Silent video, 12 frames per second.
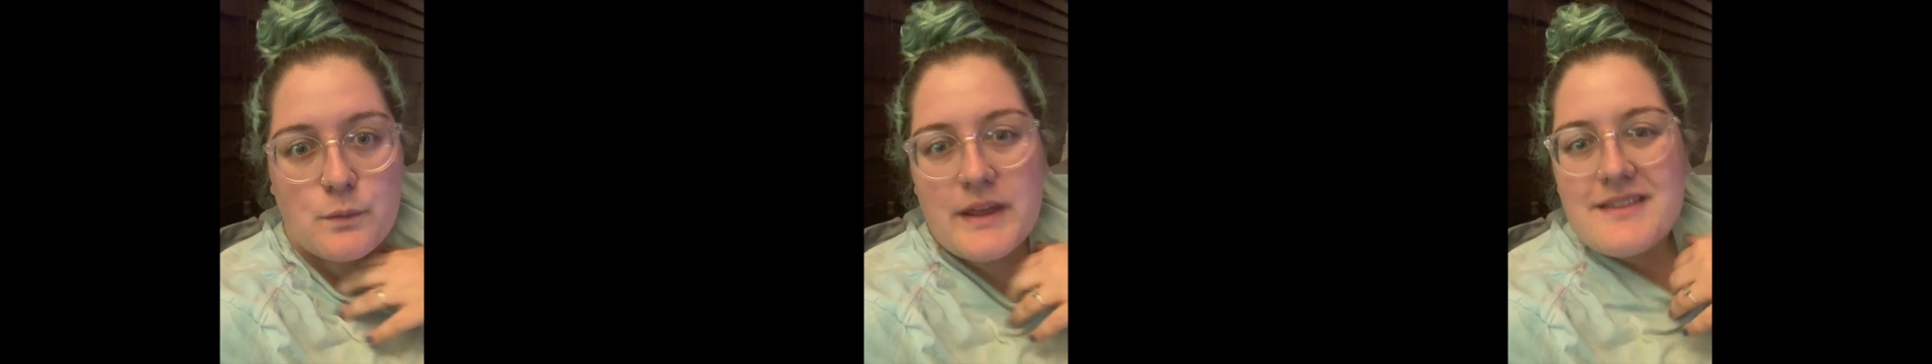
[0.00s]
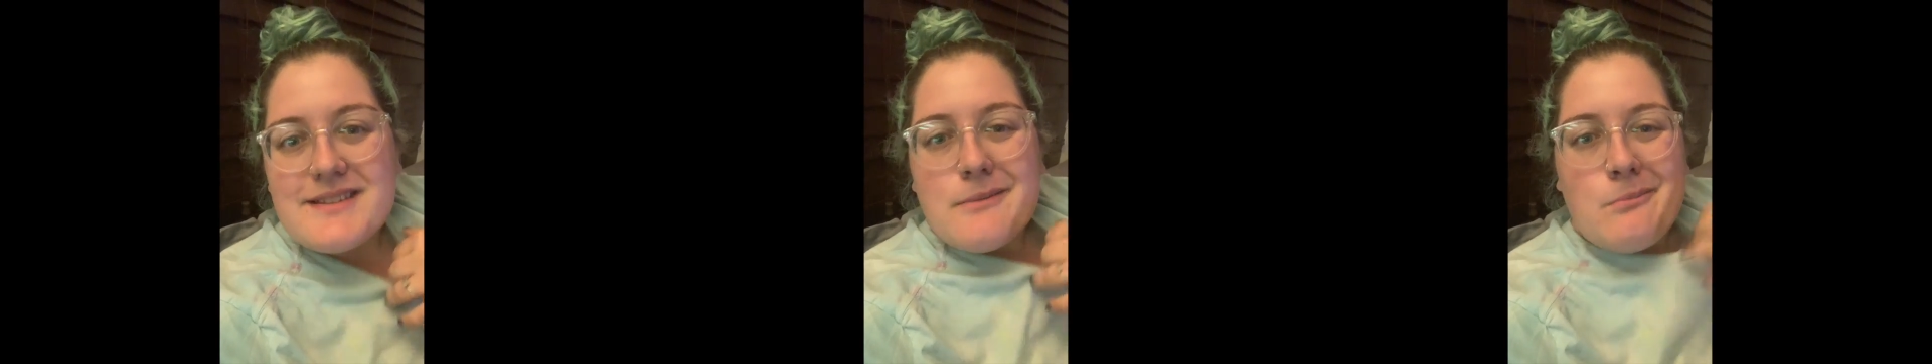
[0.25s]

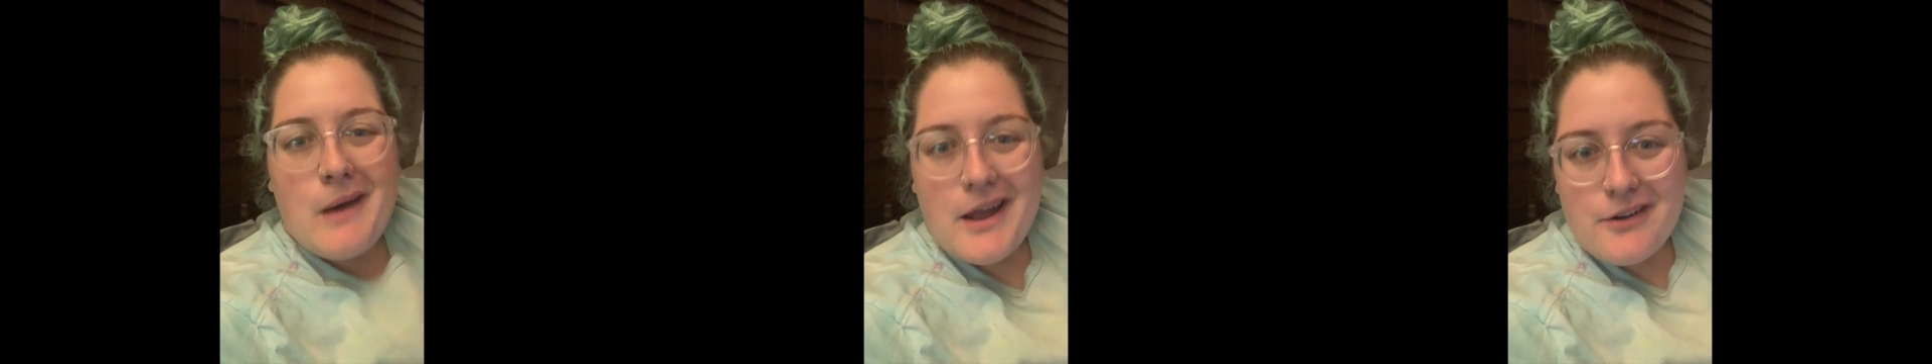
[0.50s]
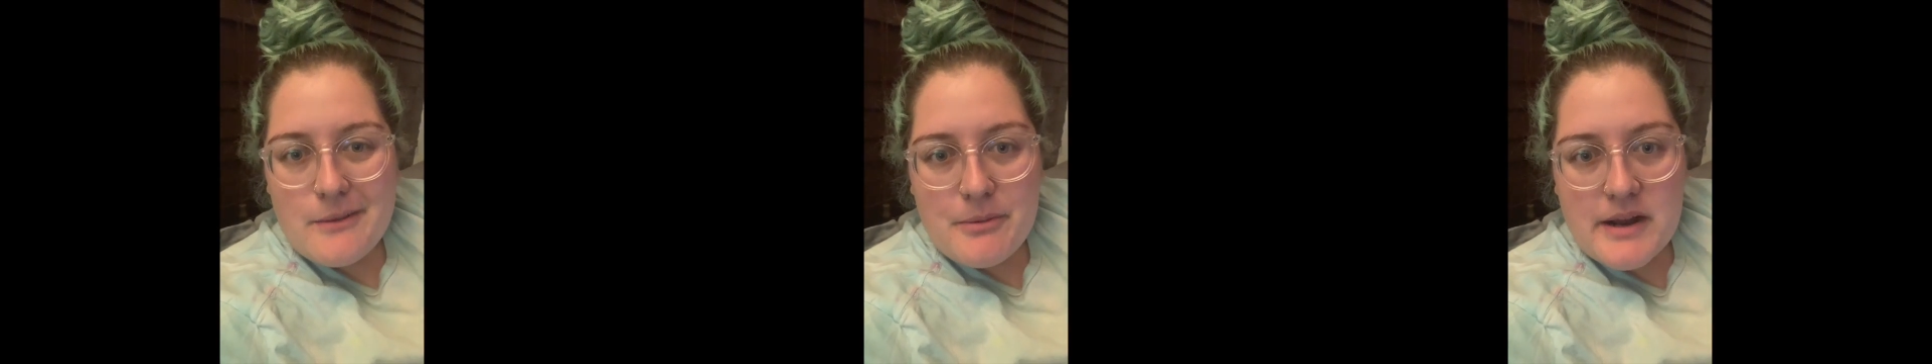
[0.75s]
with some
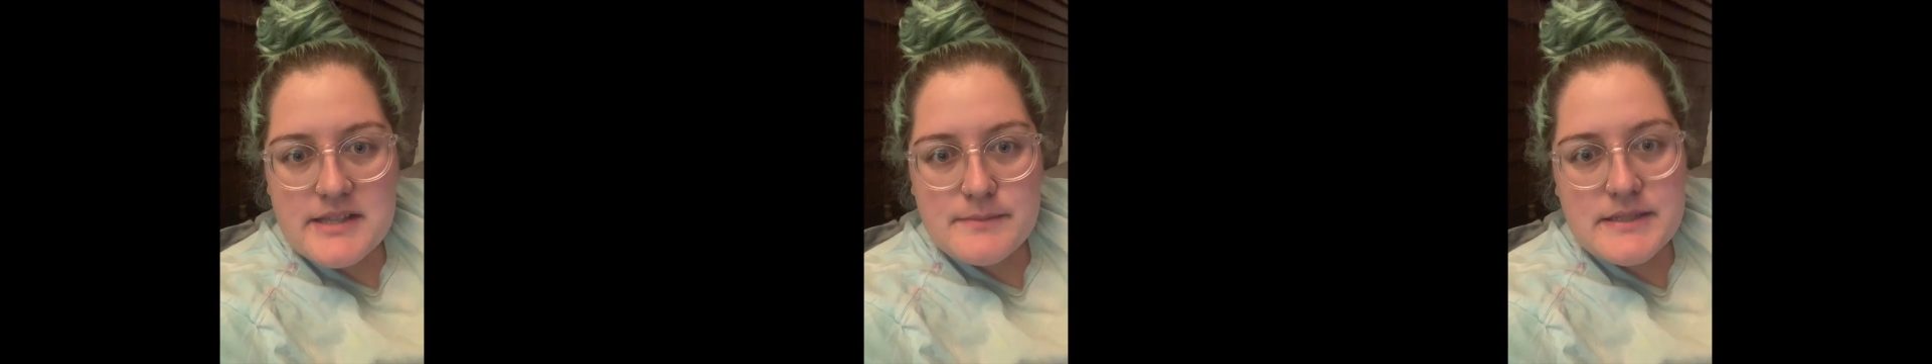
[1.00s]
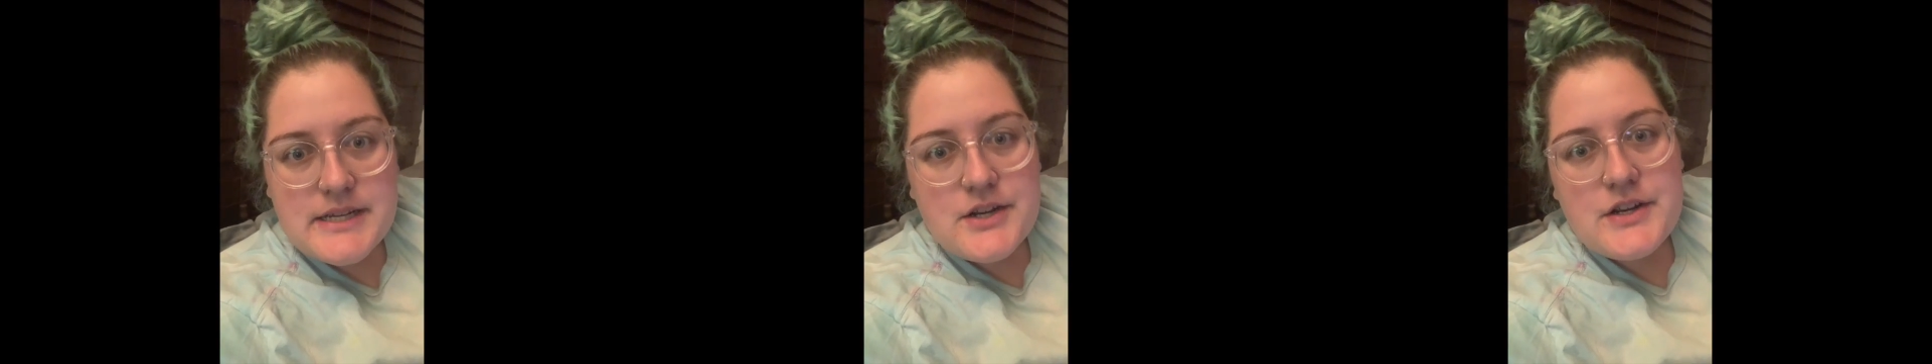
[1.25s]
moderate price
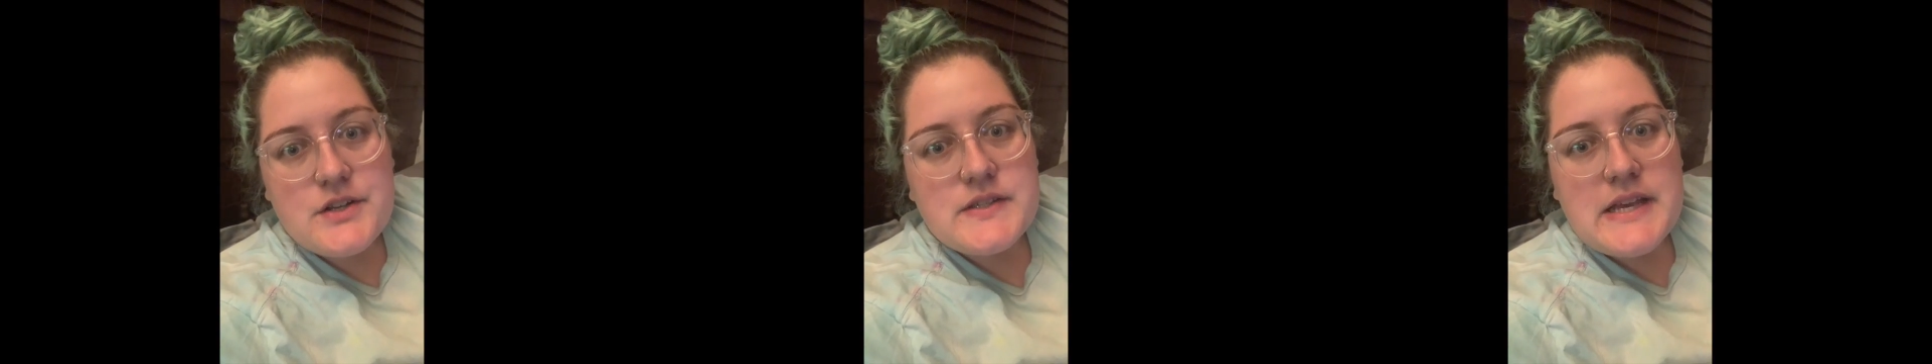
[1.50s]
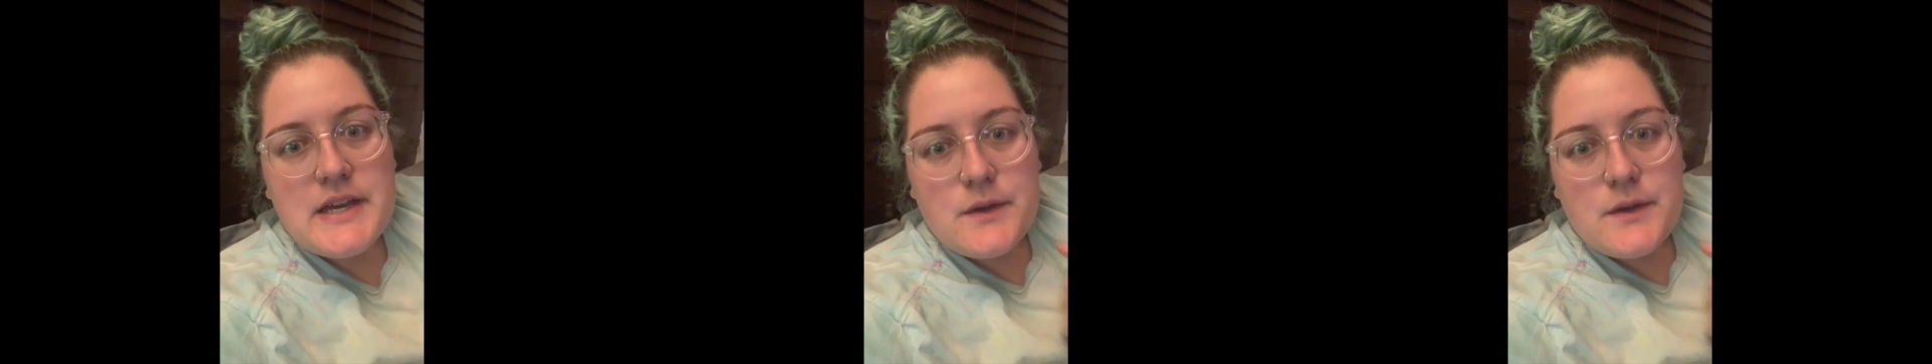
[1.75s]
materials.